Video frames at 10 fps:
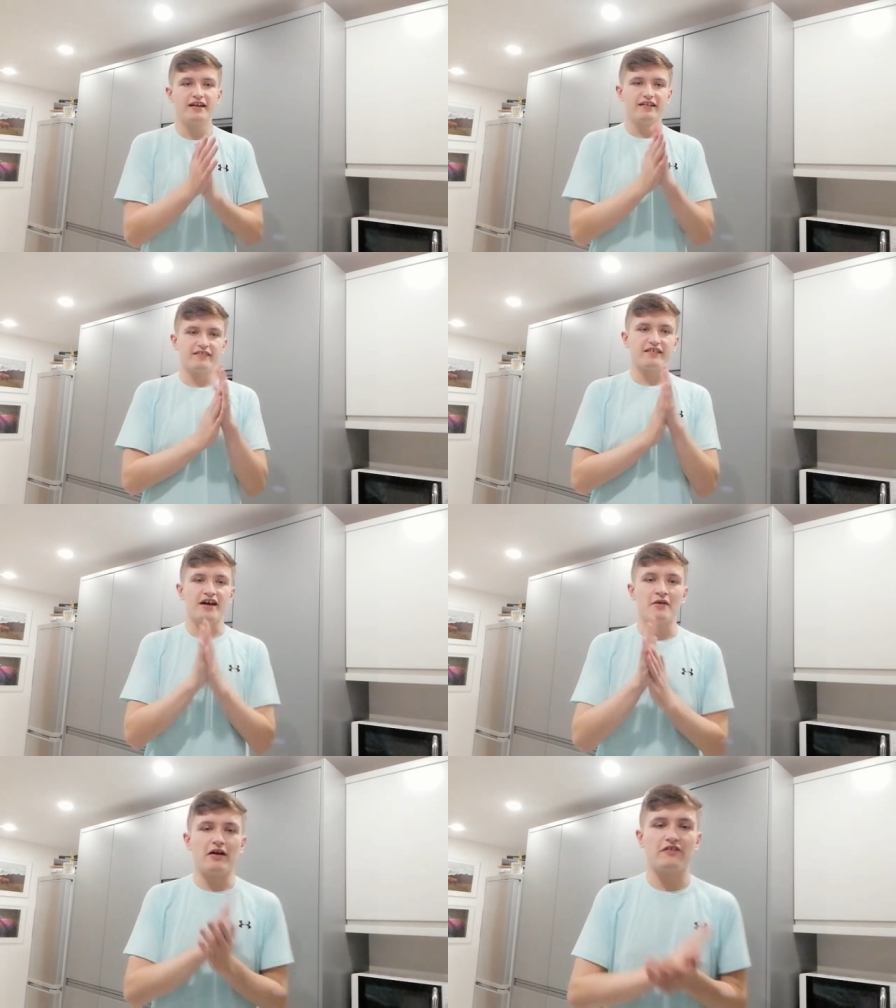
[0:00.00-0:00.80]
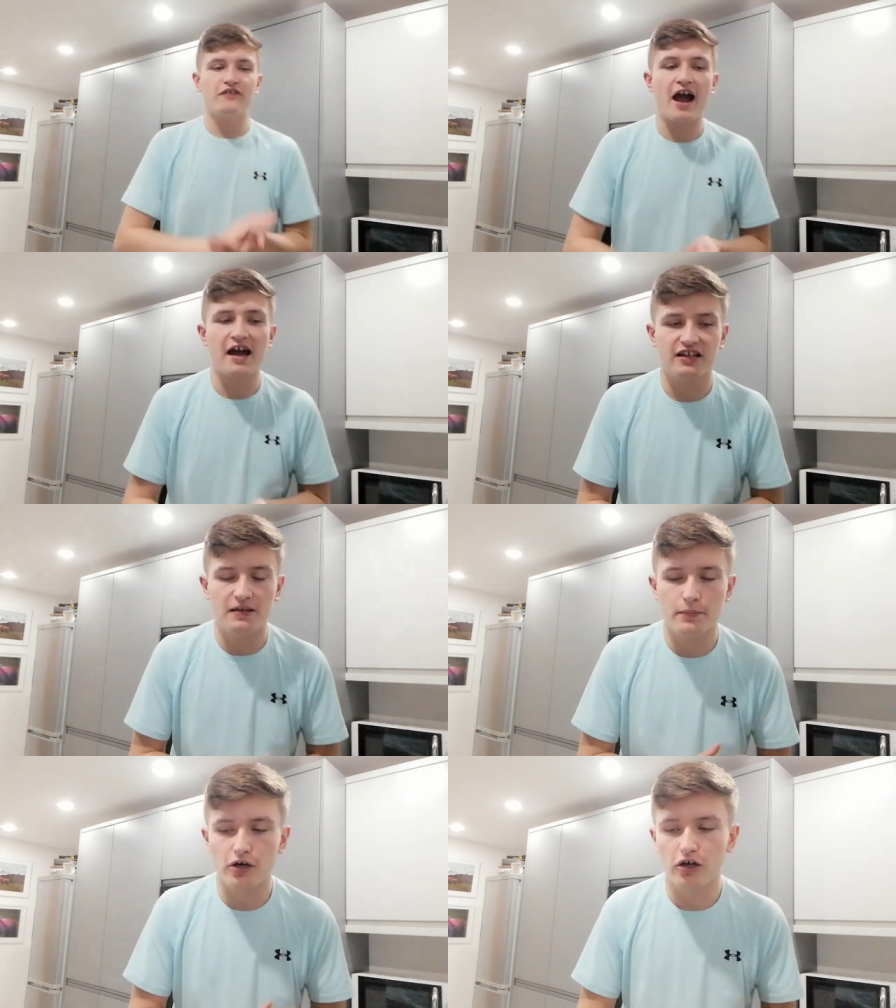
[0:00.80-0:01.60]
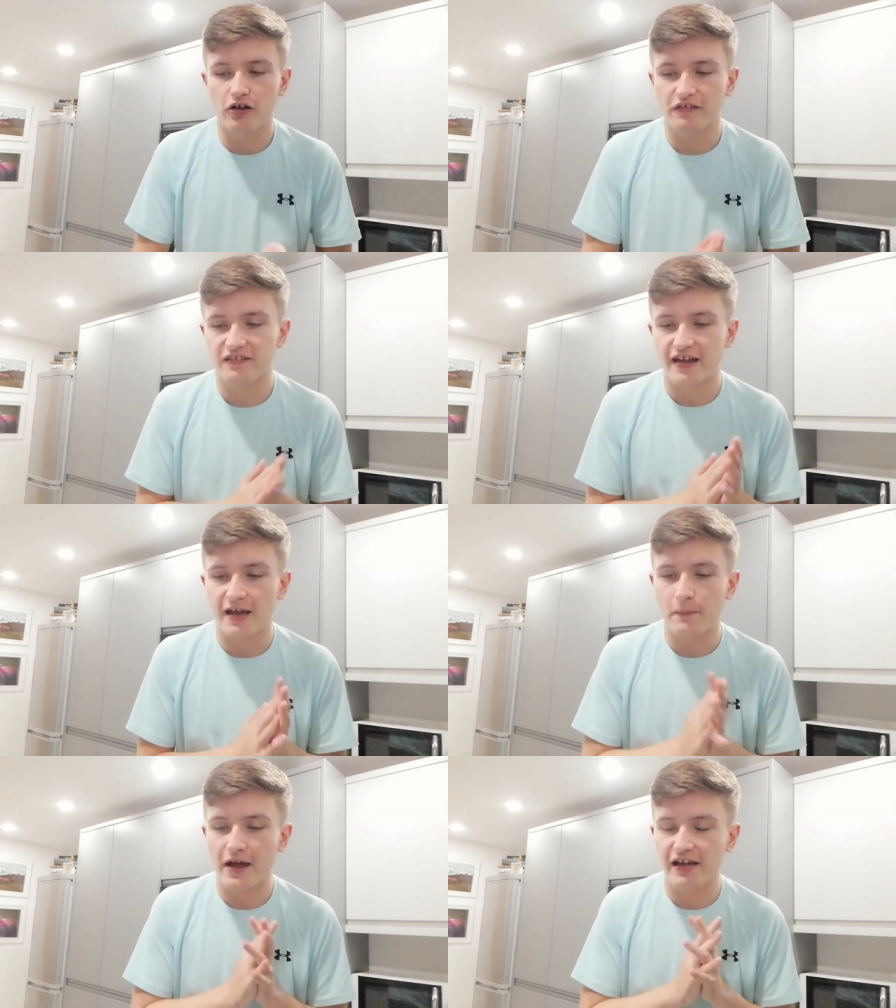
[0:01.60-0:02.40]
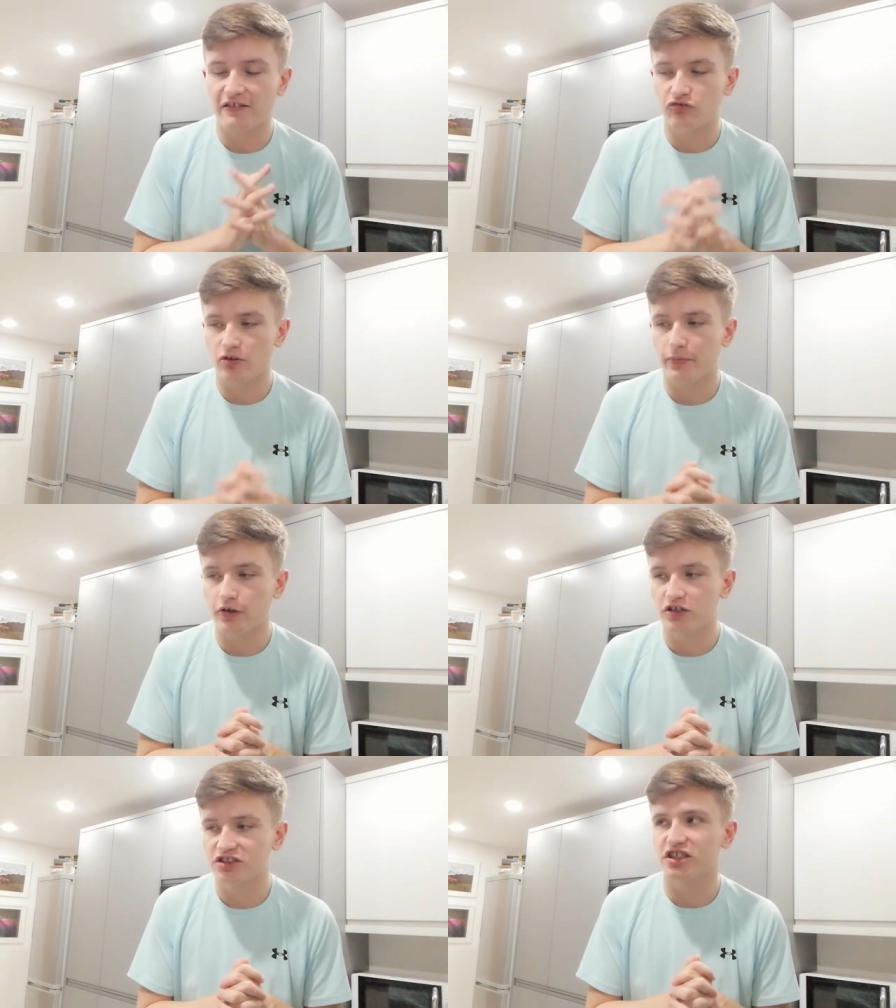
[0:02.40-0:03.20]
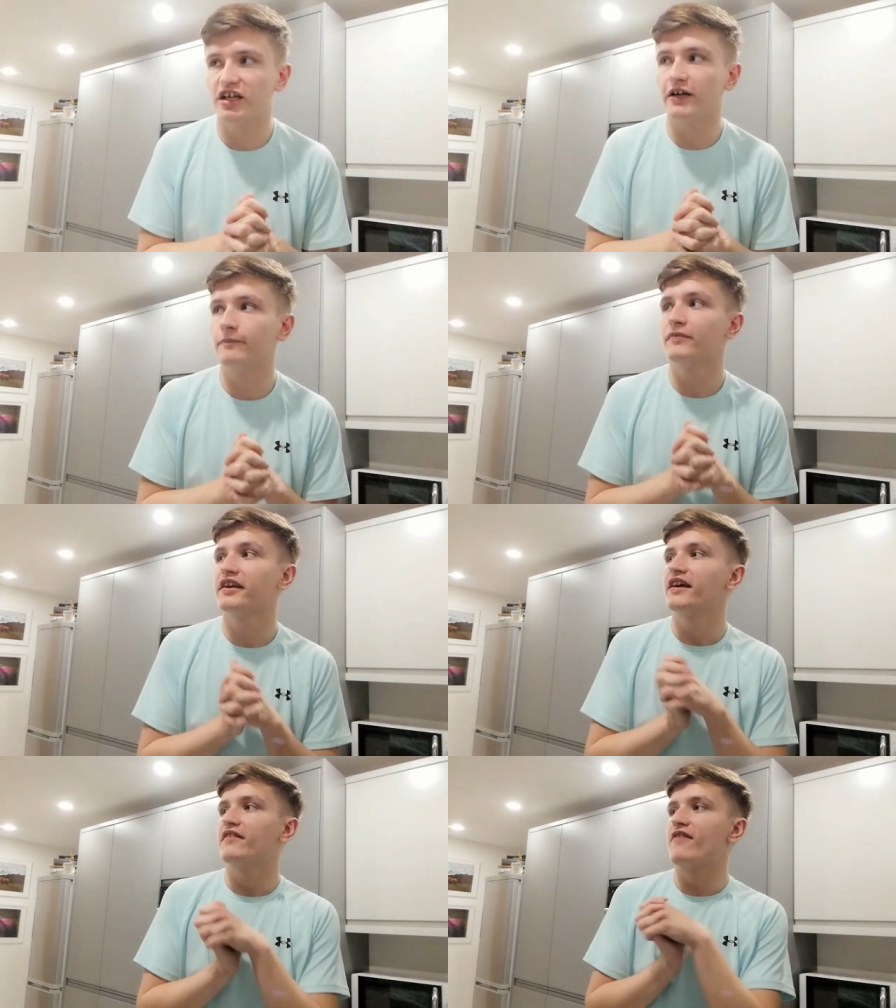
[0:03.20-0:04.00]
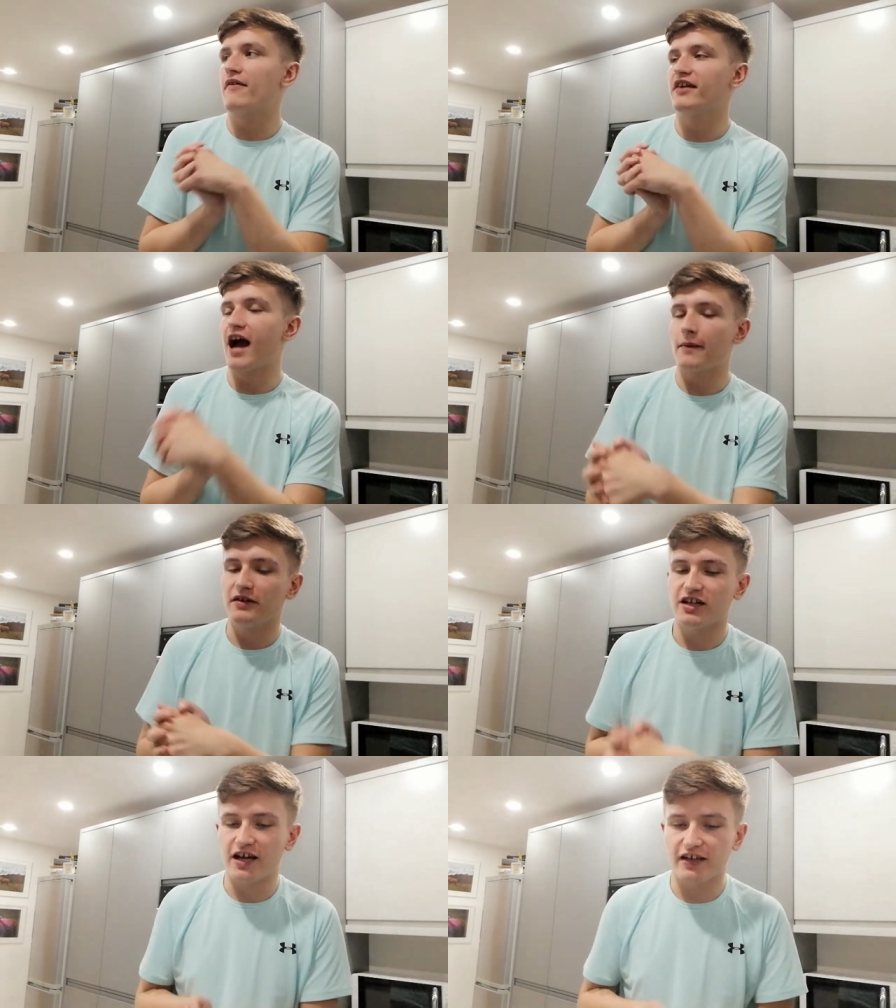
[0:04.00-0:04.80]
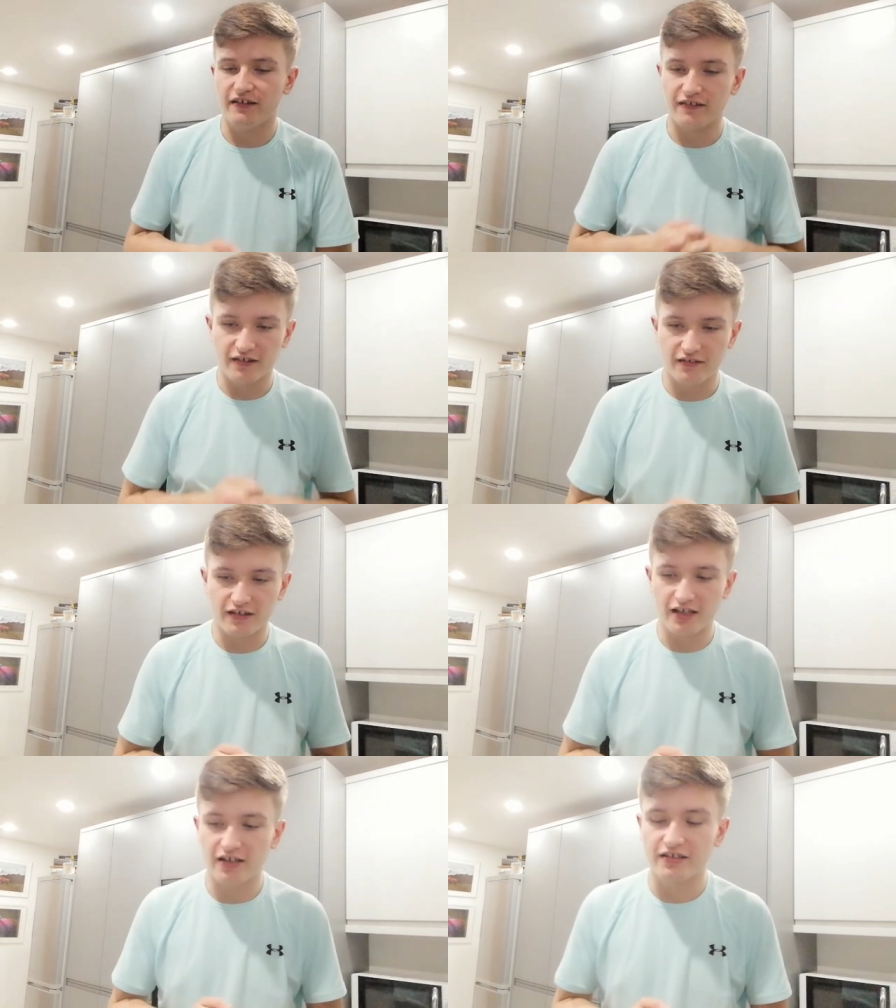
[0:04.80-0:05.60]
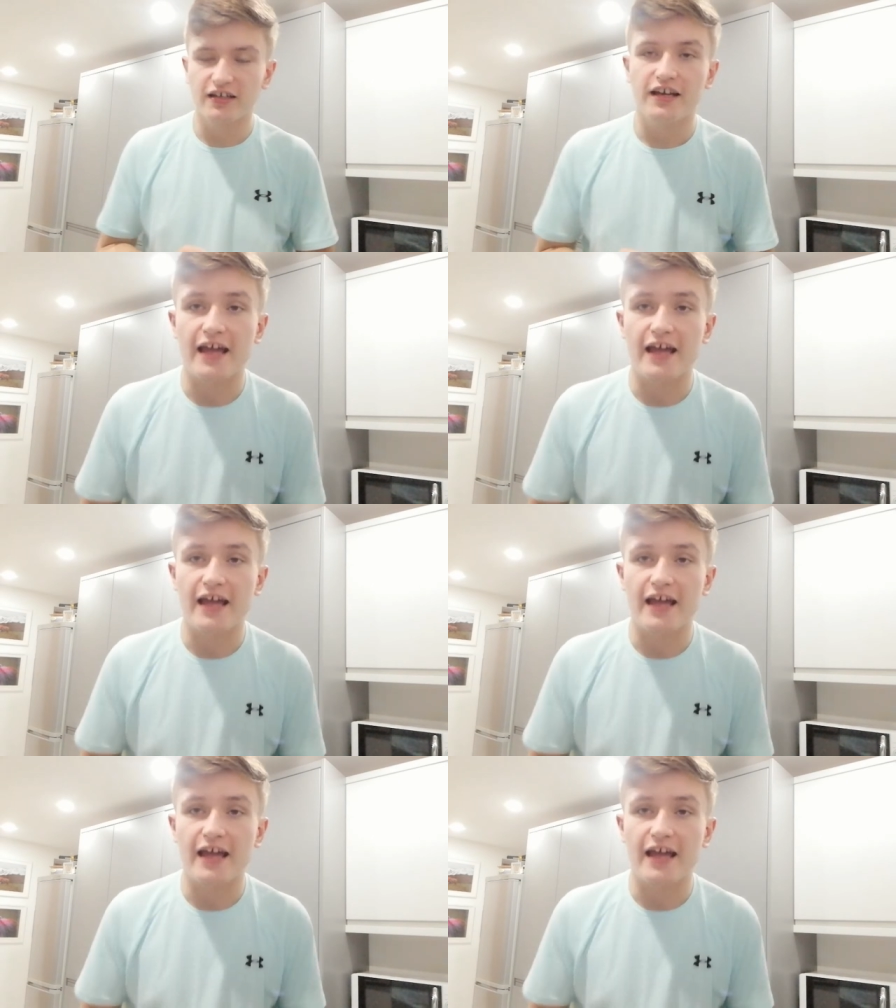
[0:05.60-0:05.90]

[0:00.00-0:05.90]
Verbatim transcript: So I finally bought a pastry brush, so very happy days indeed.